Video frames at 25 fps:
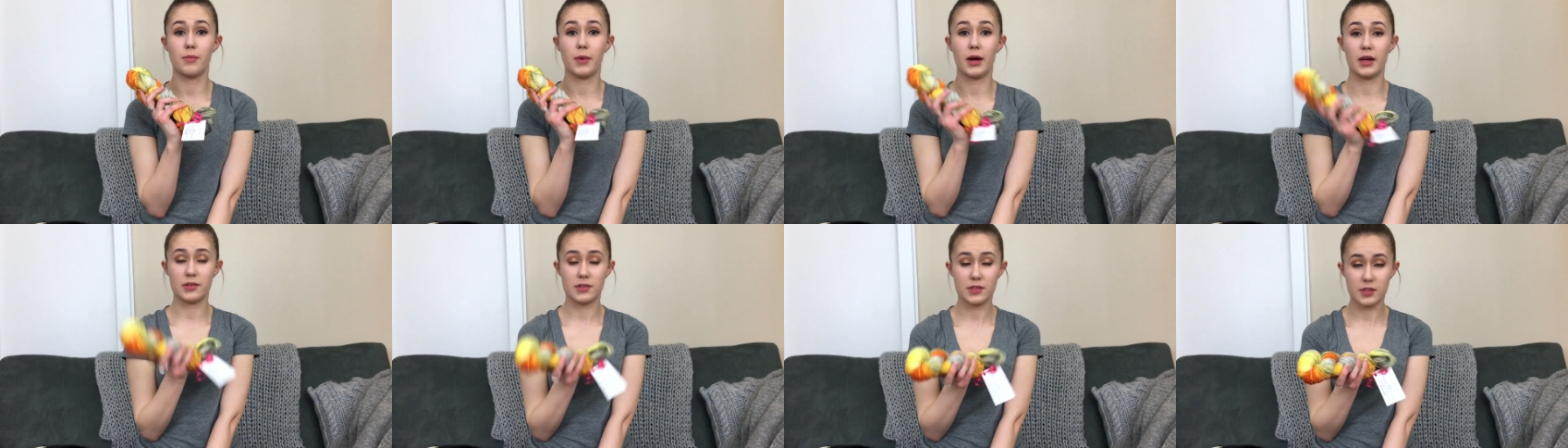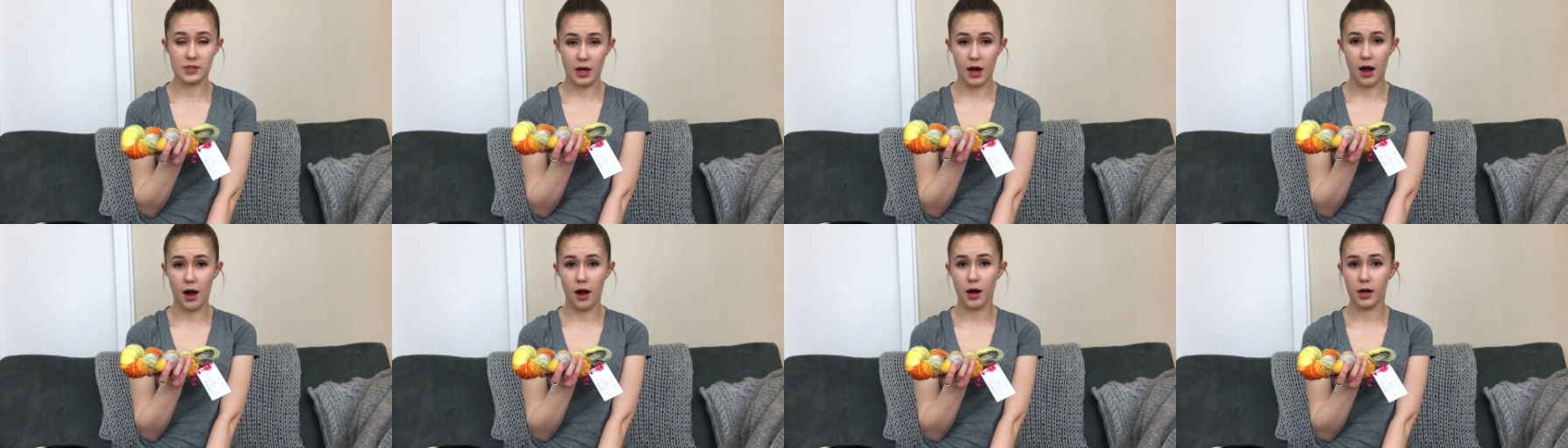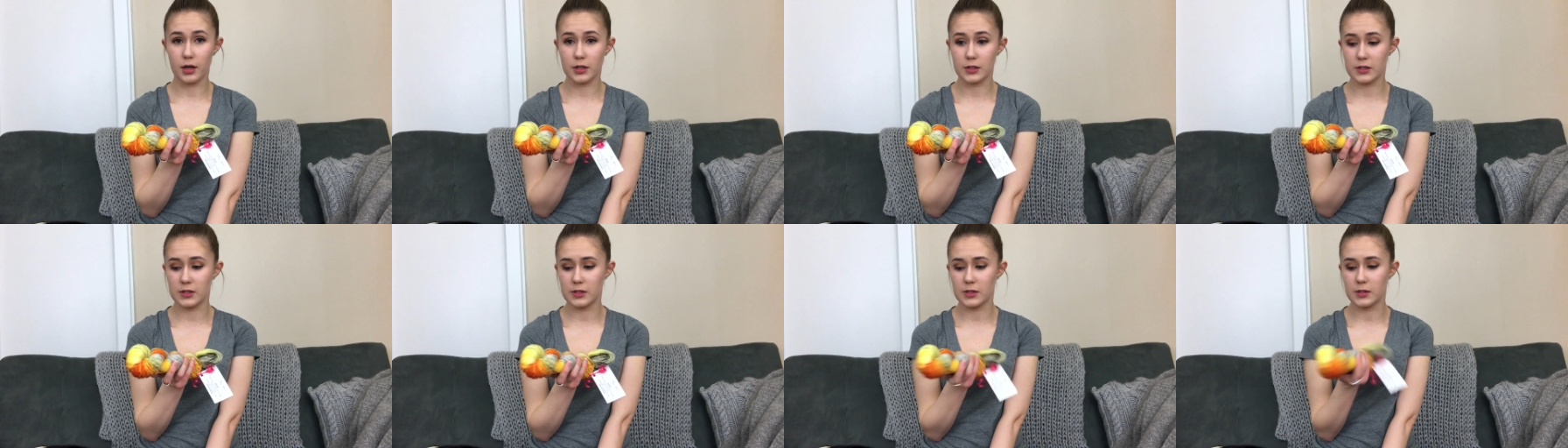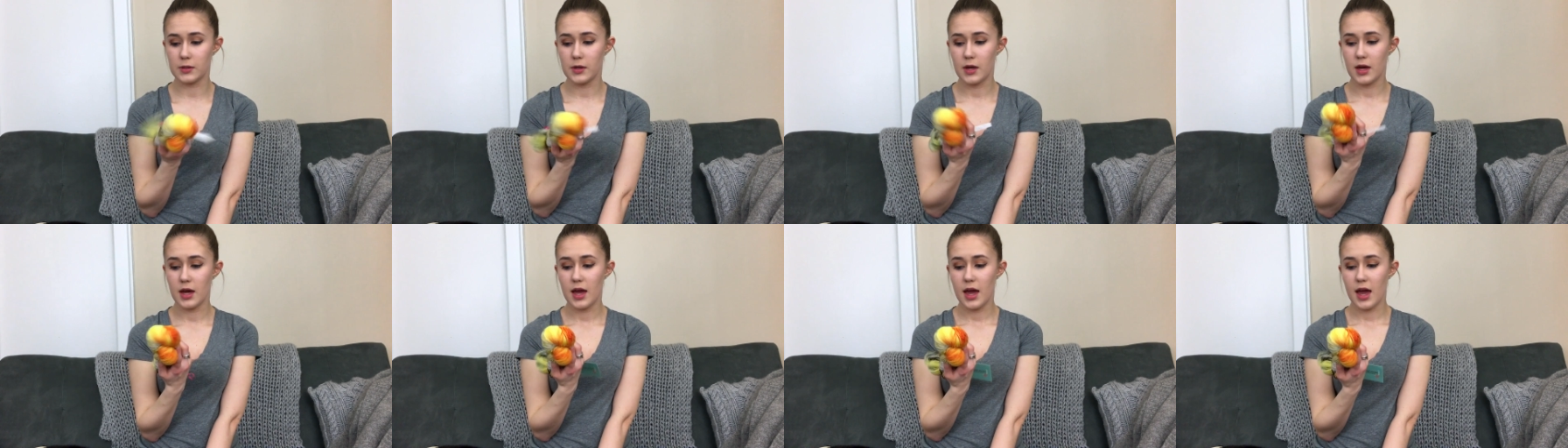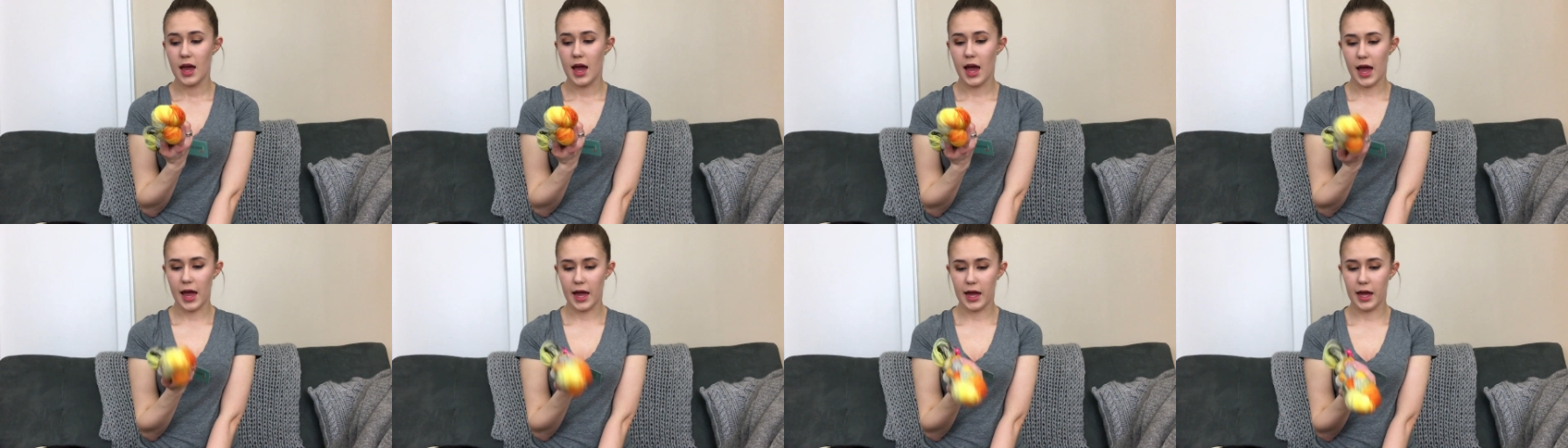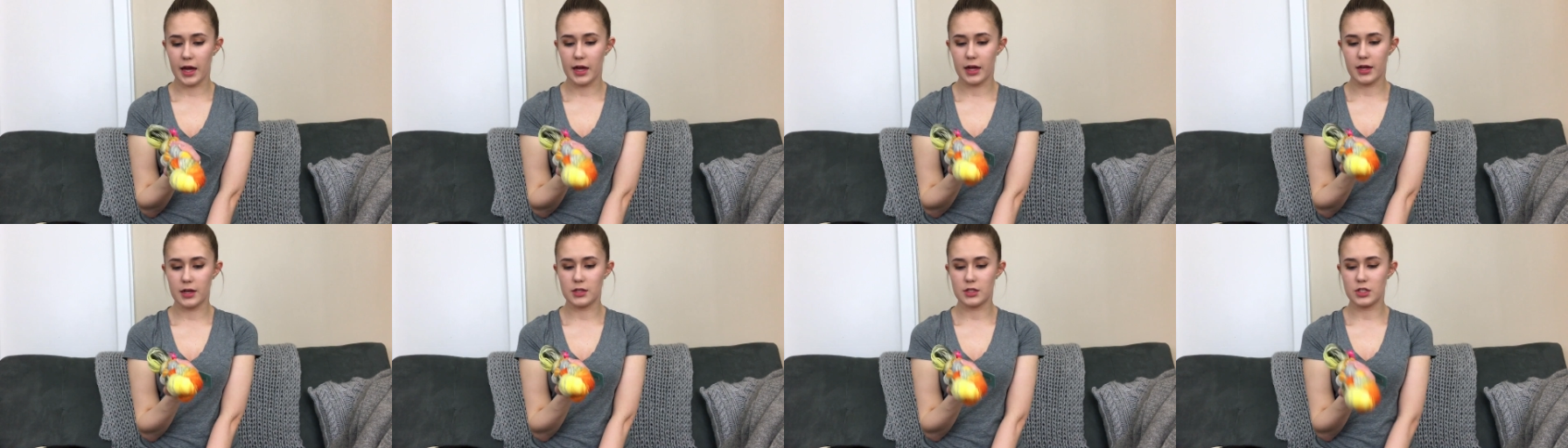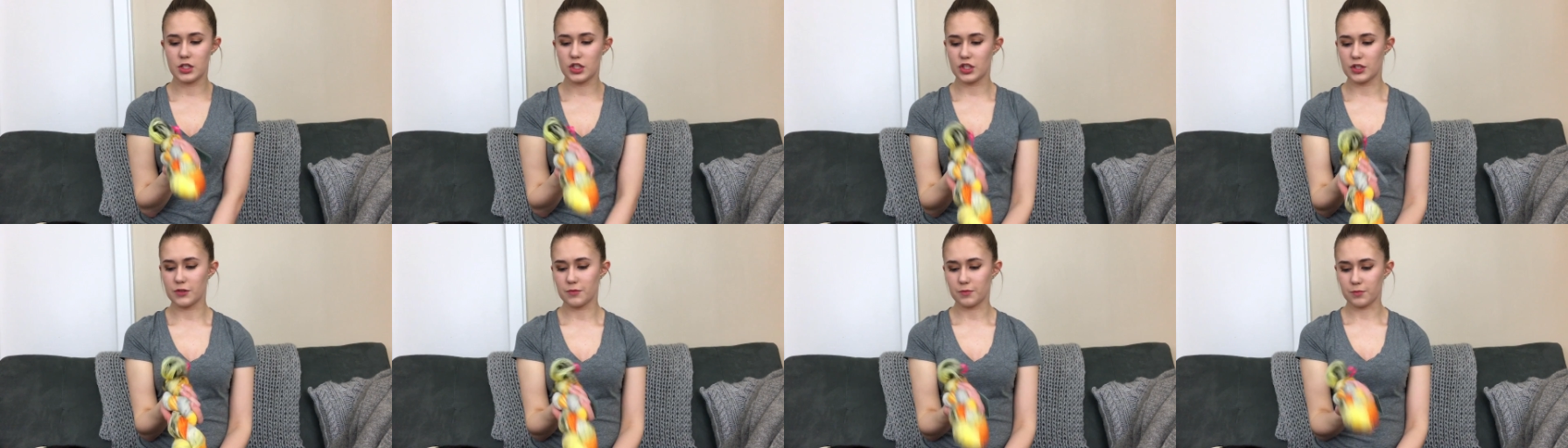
my socks, and